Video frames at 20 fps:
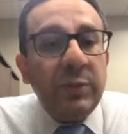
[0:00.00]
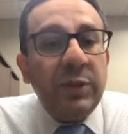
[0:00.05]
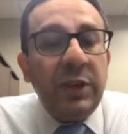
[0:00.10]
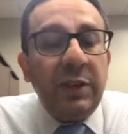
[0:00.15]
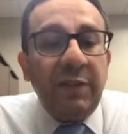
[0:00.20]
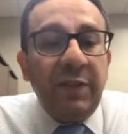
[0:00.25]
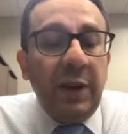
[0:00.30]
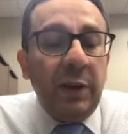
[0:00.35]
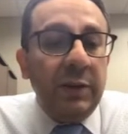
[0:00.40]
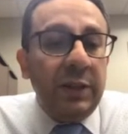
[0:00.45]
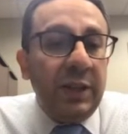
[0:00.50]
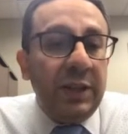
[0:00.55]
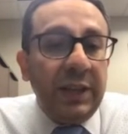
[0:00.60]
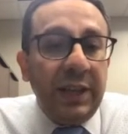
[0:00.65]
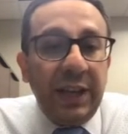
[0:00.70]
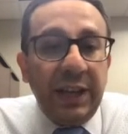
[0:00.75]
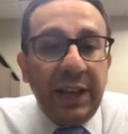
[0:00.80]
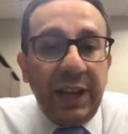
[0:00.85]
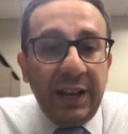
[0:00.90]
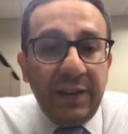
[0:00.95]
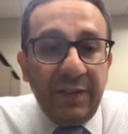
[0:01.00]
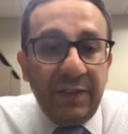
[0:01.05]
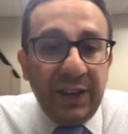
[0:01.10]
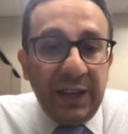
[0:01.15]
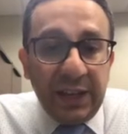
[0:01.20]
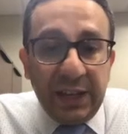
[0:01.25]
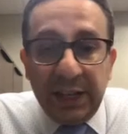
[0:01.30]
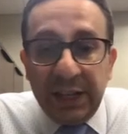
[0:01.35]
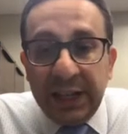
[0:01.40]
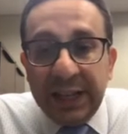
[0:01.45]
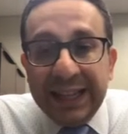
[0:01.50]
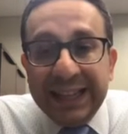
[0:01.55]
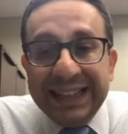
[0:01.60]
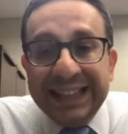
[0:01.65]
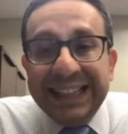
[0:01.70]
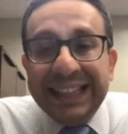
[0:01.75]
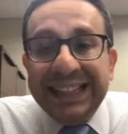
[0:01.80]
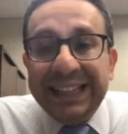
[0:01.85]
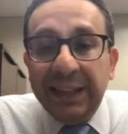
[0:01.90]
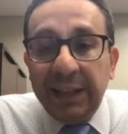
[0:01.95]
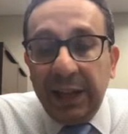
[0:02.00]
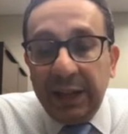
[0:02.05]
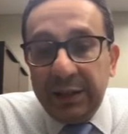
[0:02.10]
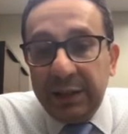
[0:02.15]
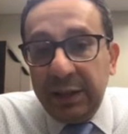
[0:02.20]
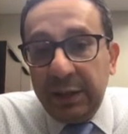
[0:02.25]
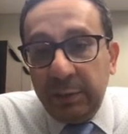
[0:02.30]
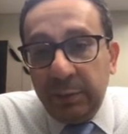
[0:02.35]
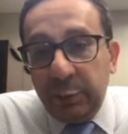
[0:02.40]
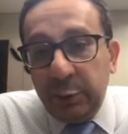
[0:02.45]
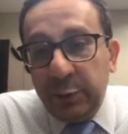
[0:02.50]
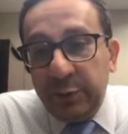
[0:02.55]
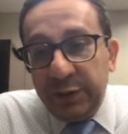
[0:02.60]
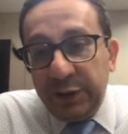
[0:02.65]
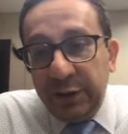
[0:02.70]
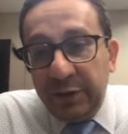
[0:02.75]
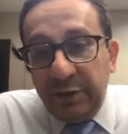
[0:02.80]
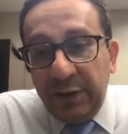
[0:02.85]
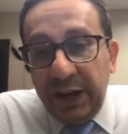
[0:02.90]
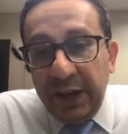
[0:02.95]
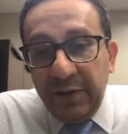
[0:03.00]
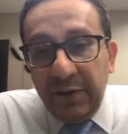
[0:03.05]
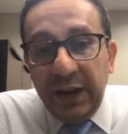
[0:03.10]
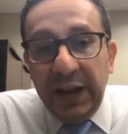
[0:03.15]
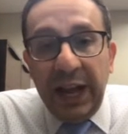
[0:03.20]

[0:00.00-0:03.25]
they found that NIV did not improve survival.